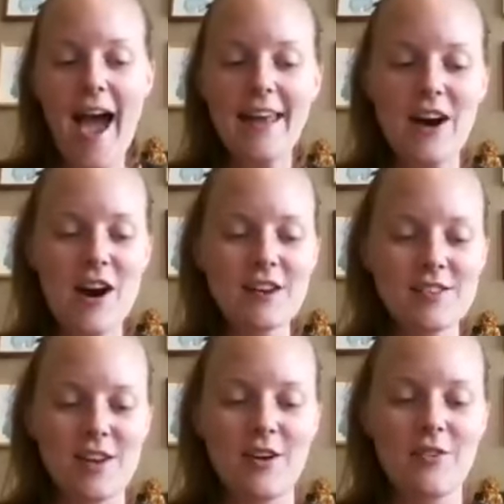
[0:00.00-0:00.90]
And
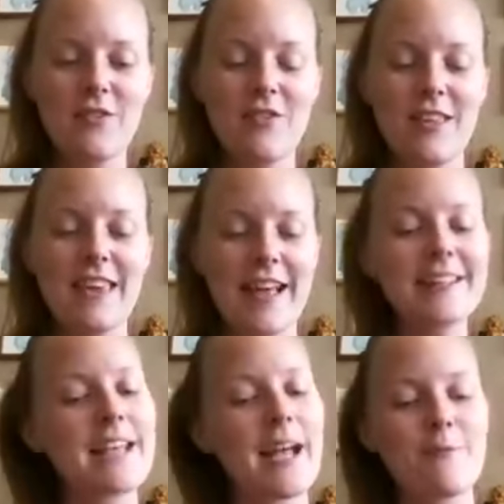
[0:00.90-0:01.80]
also, the
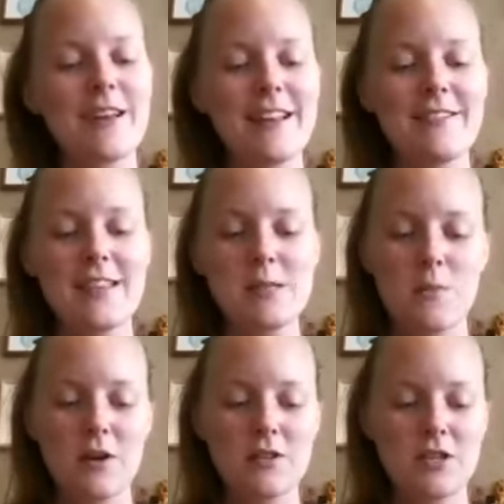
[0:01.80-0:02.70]
kids I'm reading this
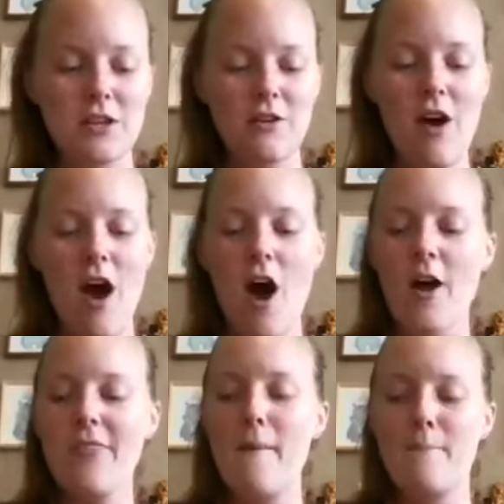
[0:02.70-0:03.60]
book to
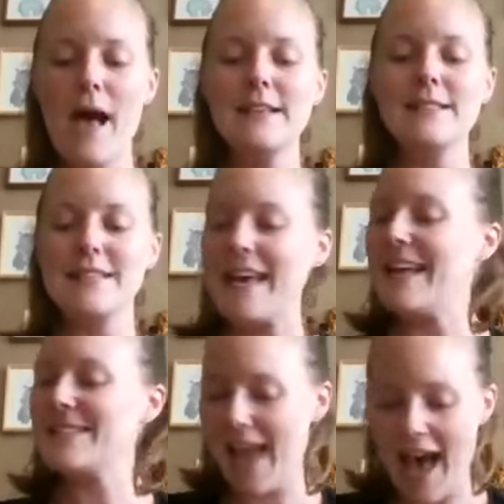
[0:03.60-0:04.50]
are the best
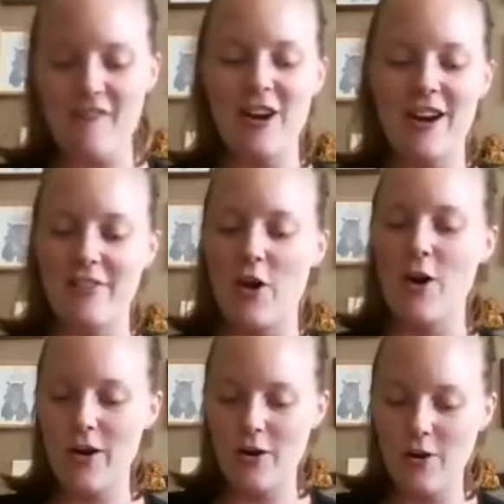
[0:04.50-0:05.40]
kids ever in
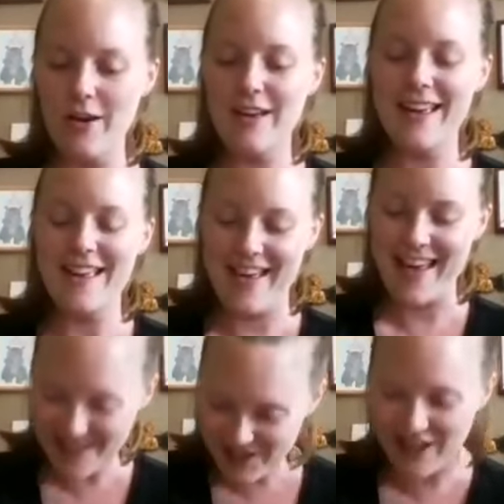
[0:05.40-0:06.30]
the
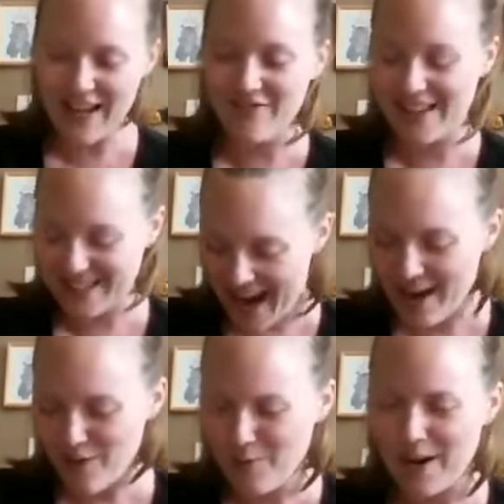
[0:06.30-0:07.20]
history of the
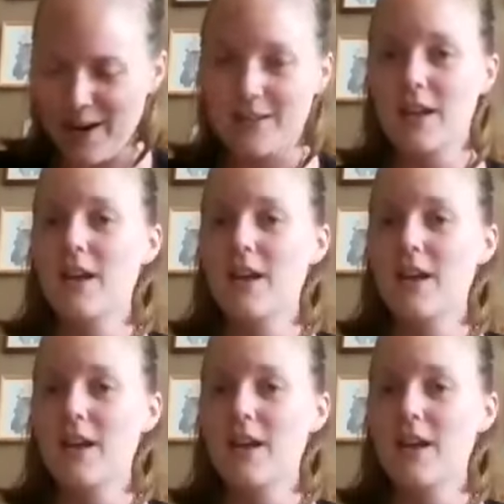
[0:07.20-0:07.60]
entire world.